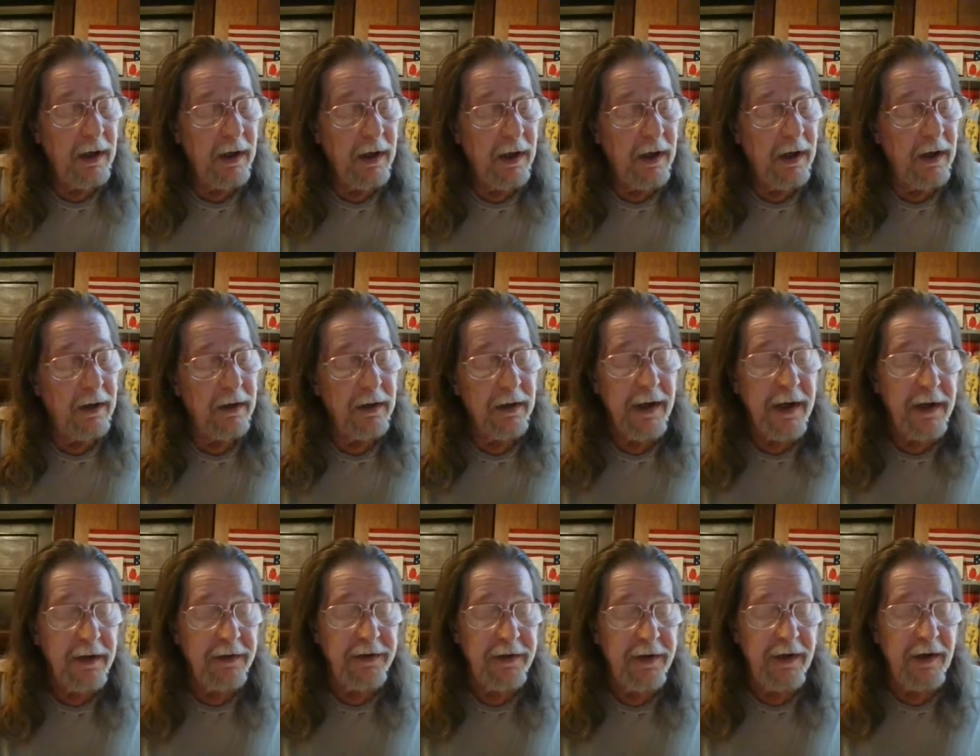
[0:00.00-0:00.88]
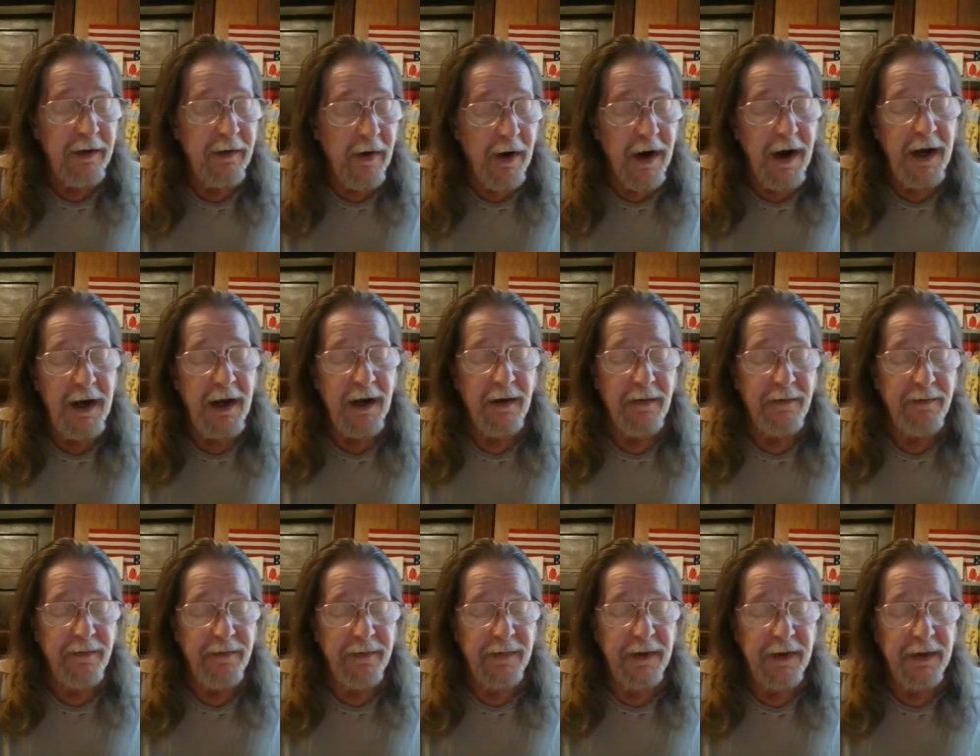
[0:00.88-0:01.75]
Lindsey
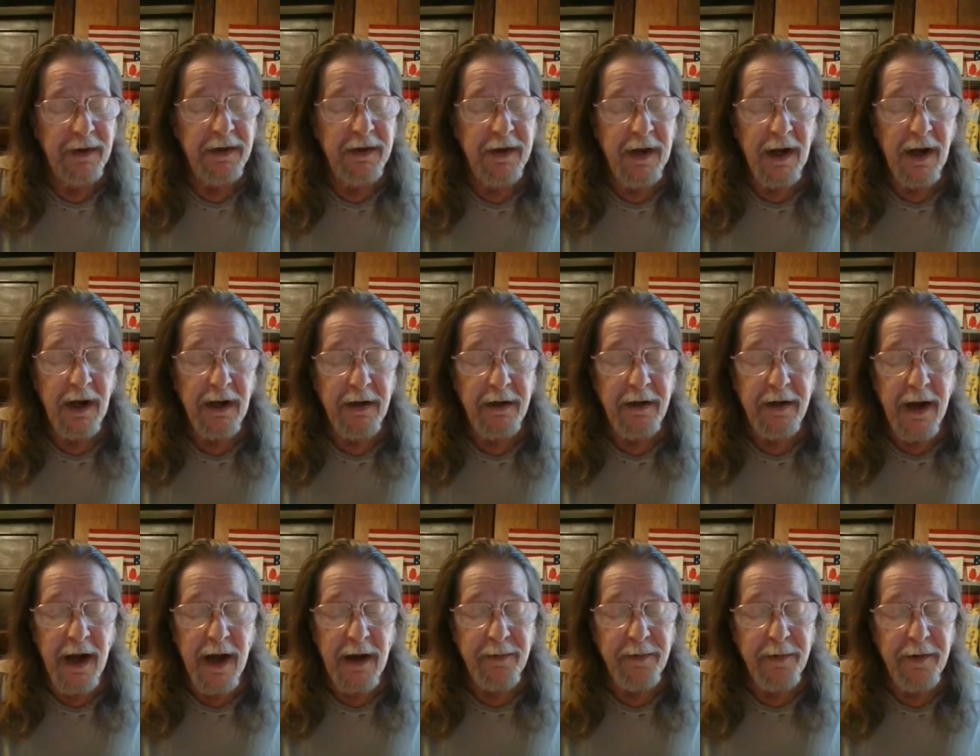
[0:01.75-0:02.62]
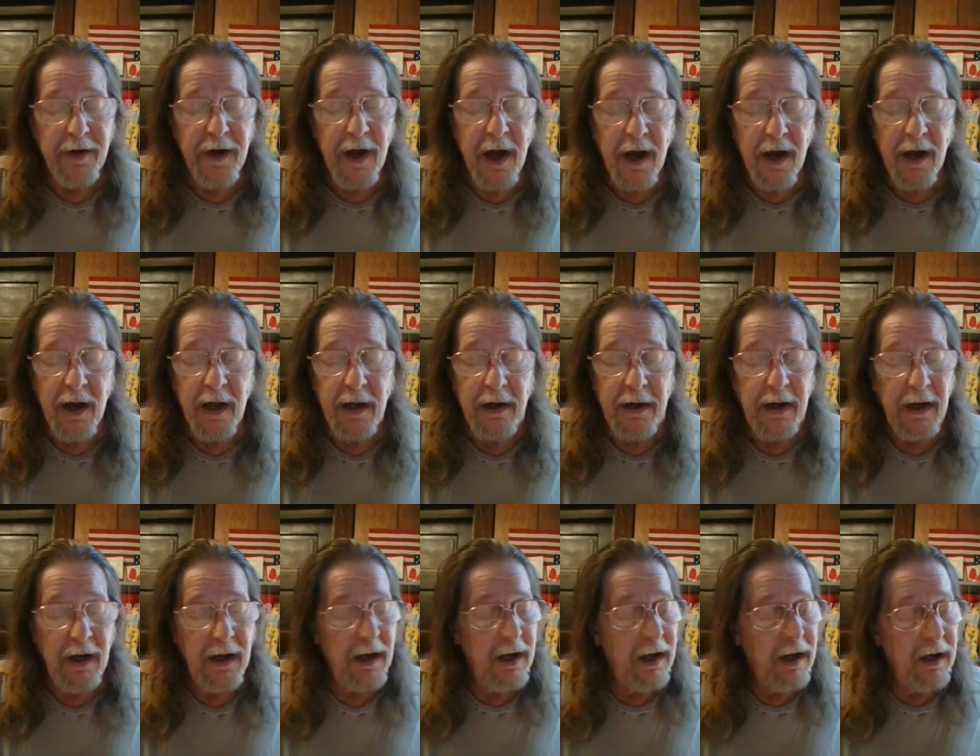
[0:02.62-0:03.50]
Graham telling Diaper
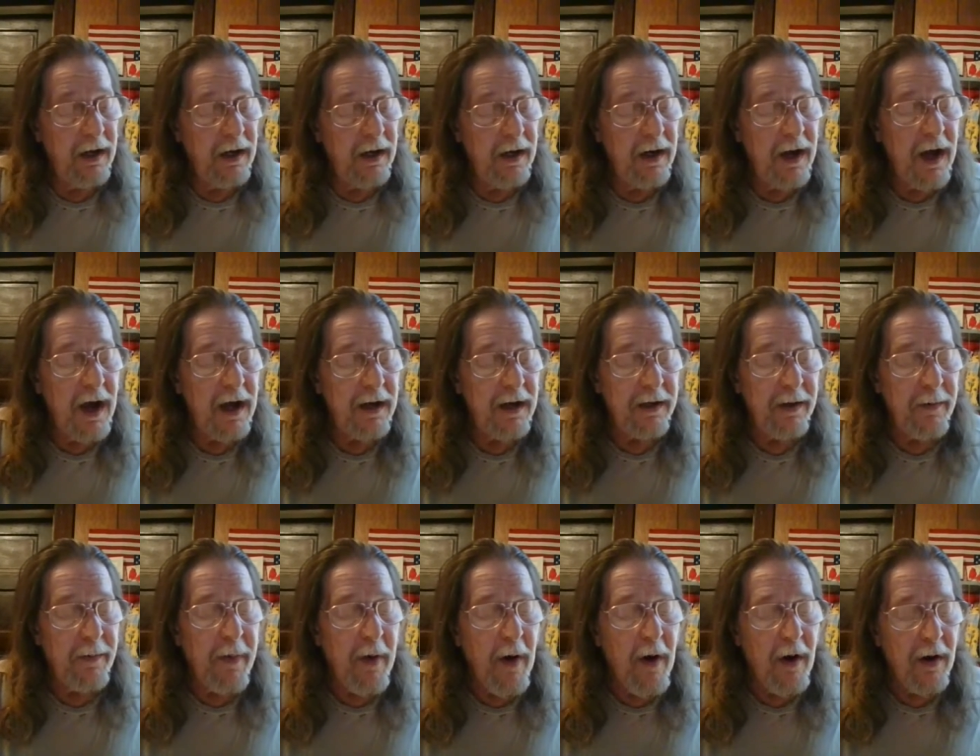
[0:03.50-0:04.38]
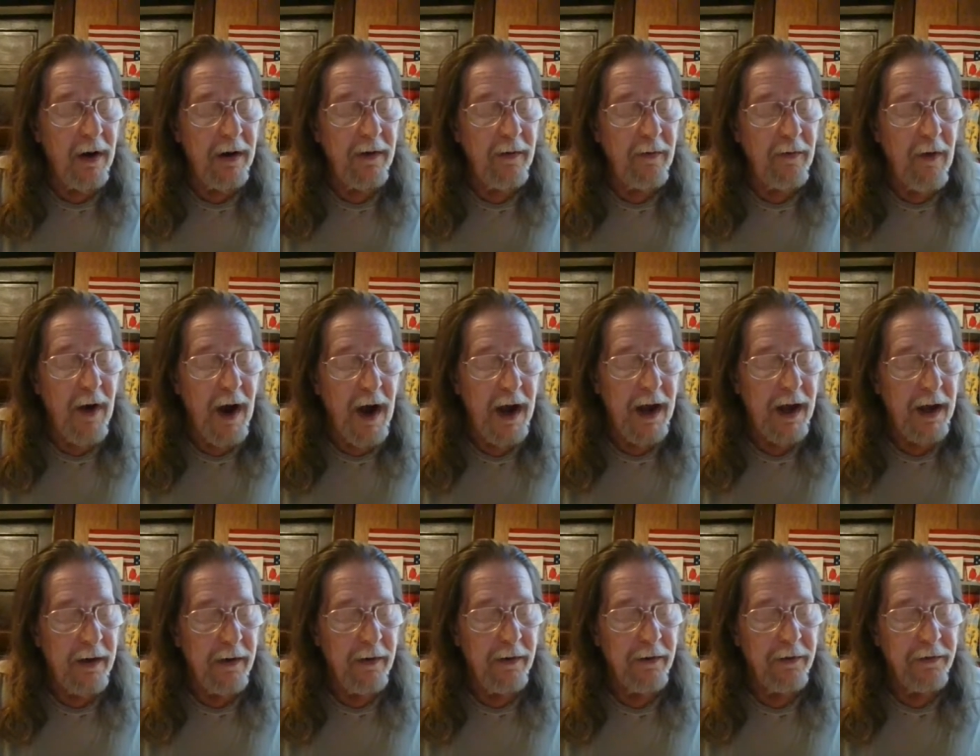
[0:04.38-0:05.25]
Don not to pardon
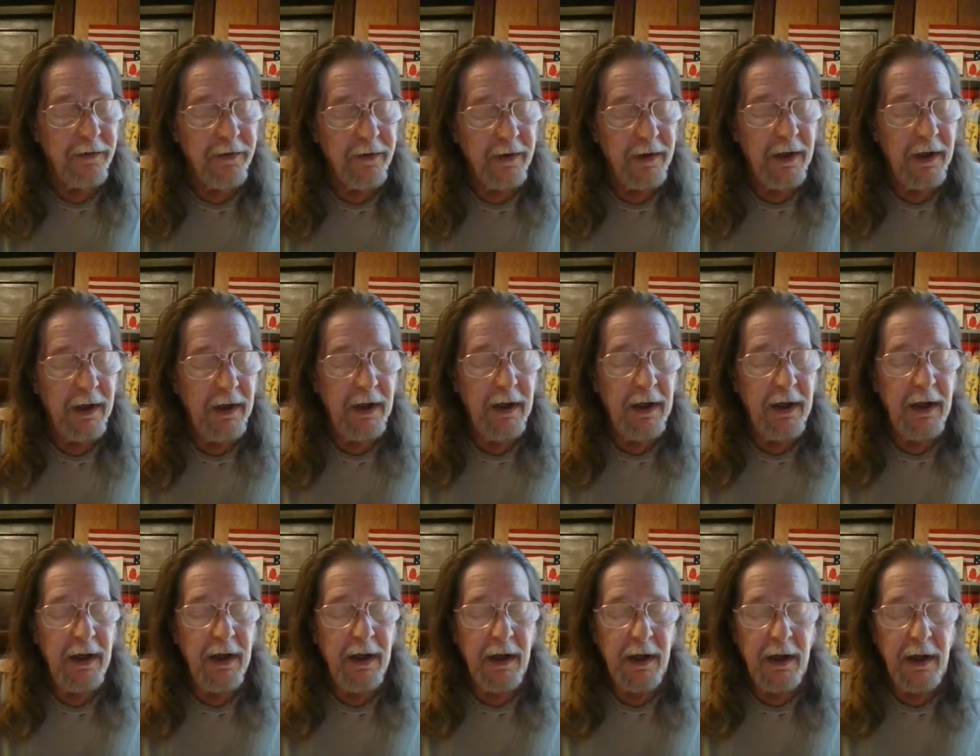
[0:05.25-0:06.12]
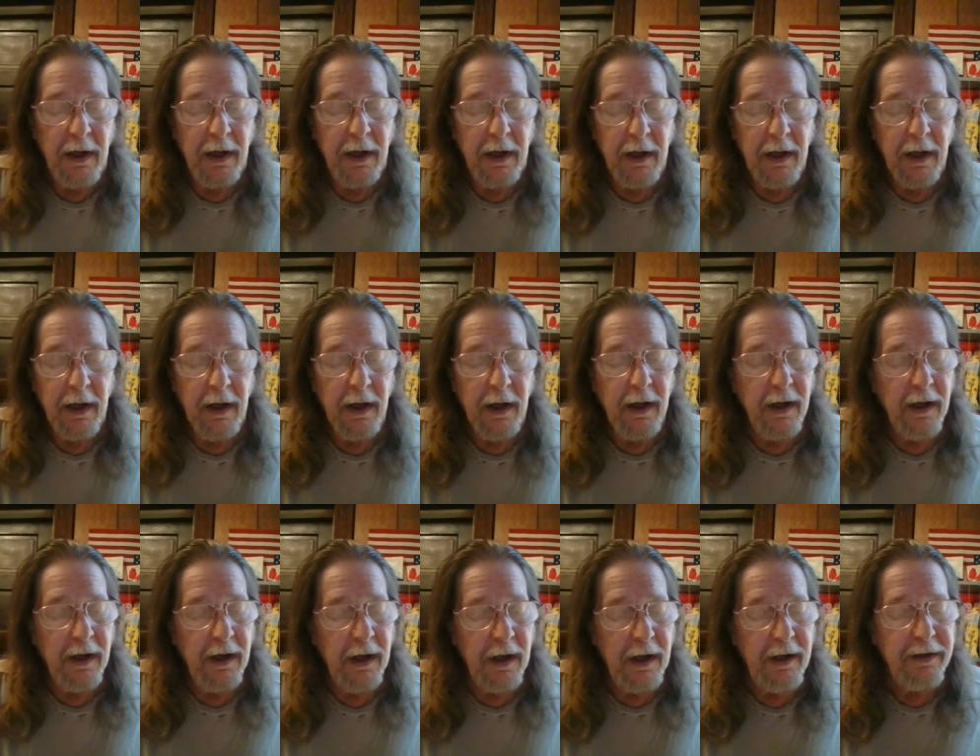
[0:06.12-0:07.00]
rioters.
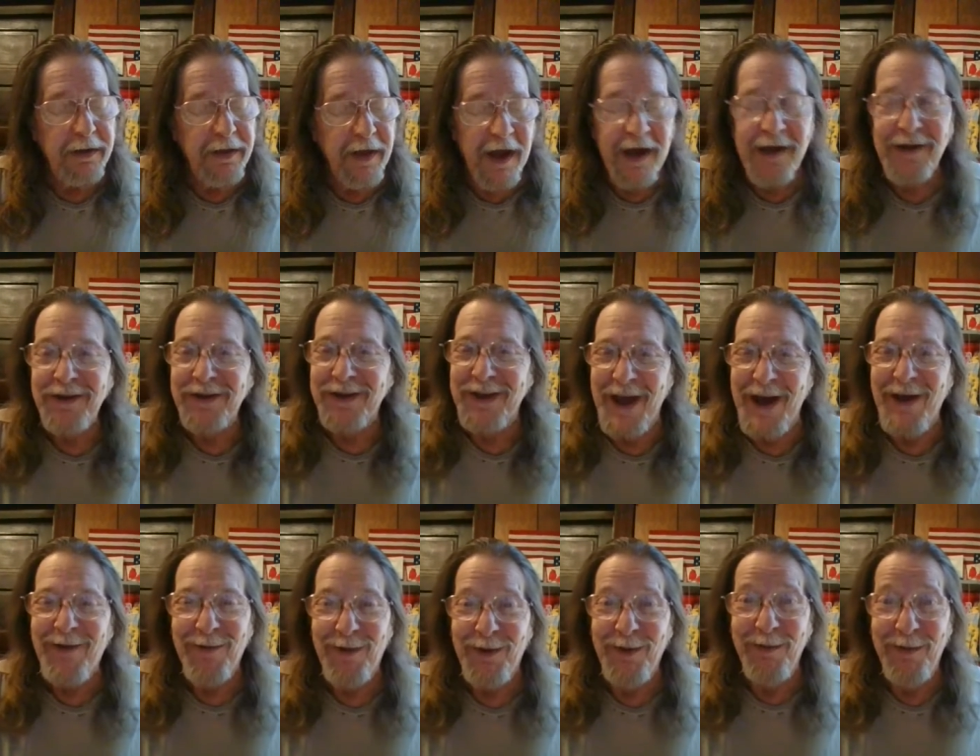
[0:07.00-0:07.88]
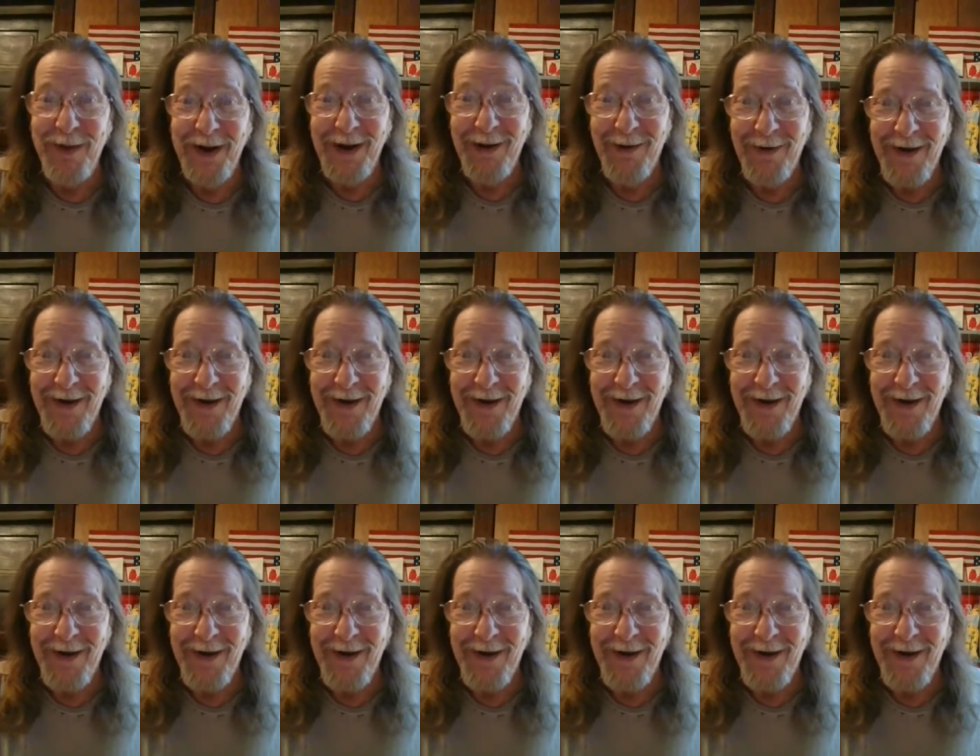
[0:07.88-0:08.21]
He thinks that would be